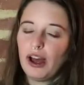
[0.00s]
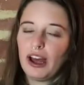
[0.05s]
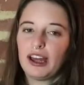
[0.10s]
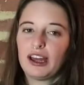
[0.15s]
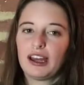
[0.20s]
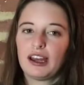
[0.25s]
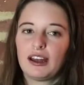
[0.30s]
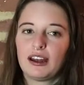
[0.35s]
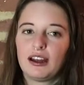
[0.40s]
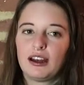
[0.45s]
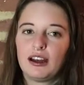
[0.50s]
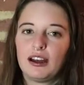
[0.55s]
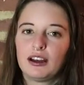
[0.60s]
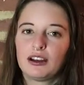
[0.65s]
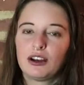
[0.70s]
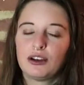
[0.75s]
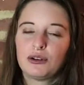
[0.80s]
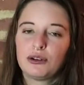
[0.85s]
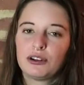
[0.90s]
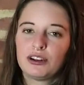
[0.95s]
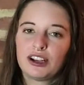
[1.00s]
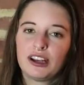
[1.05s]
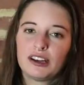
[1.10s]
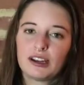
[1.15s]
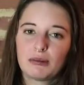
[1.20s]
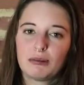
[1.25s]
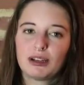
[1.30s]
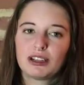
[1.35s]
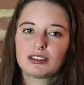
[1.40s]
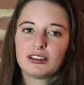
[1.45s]
and go to
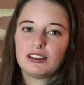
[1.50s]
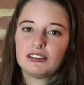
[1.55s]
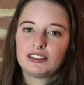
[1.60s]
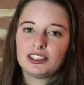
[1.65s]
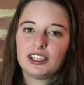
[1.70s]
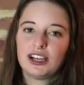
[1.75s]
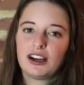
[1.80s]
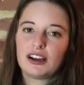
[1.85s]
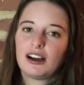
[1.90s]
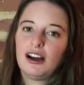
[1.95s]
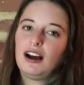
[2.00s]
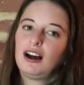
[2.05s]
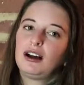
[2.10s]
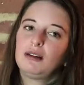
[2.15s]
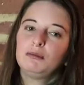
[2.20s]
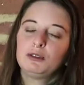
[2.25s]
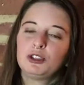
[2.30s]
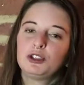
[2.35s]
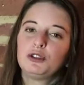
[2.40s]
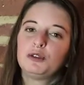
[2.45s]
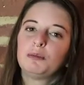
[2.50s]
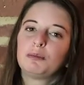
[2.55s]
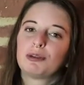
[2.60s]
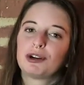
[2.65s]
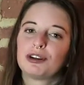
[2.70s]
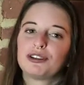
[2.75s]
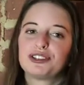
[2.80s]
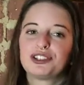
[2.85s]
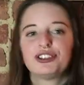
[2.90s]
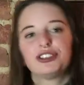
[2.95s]
organicmixology.com to
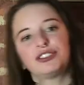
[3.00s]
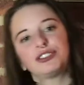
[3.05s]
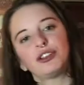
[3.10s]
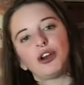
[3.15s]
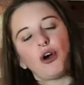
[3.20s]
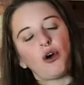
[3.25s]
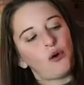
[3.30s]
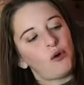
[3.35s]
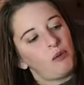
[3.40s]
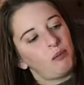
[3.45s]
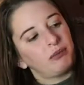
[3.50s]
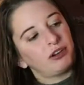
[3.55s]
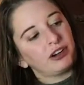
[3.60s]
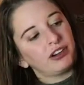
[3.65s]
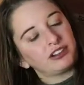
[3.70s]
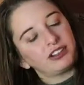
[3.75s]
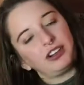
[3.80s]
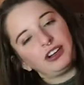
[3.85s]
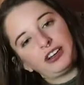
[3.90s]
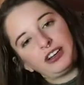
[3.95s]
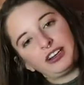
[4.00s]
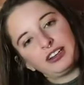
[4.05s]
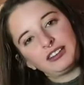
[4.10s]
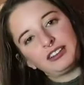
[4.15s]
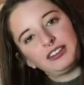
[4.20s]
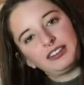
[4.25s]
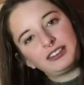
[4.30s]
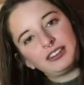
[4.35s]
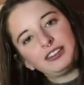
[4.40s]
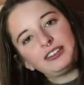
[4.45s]
purchase Ohm dark chocolate and
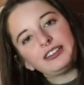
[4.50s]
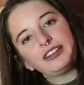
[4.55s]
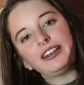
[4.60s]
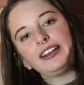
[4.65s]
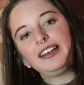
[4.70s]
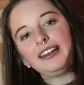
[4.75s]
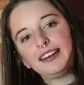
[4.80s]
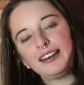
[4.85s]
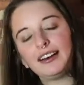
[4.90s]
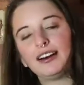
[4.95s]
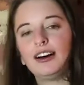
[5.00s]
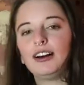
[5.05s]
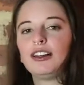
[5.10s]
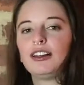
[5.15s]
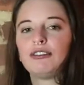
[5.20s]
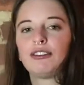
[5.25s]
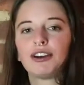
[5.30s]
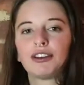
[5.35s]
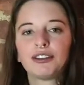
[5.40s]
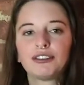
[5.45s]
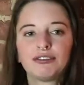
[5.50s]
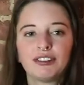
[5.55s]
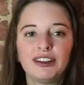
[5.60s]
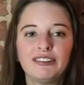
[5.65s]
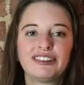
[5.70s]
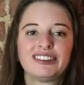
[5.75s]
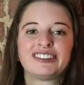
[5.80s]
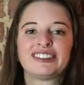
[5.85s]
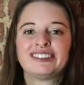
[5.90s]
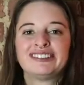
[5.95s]
sea salt and all of our other
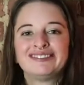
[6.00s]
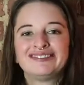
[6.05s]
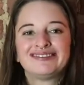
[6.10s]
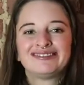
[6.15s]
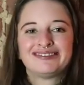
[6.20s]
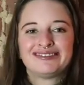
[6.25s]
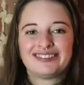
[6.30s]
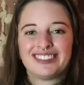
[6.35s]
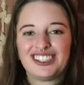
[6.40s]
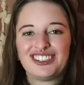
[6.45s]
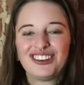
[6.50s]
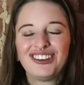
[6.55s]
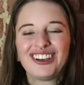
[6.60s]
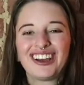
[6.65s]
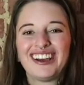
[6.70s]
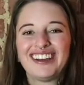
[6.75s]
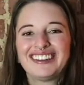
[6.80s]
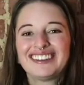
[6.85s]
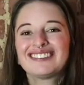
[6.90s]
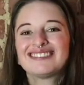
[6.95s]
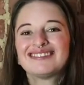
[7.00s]
flavors. Enjoy, guys.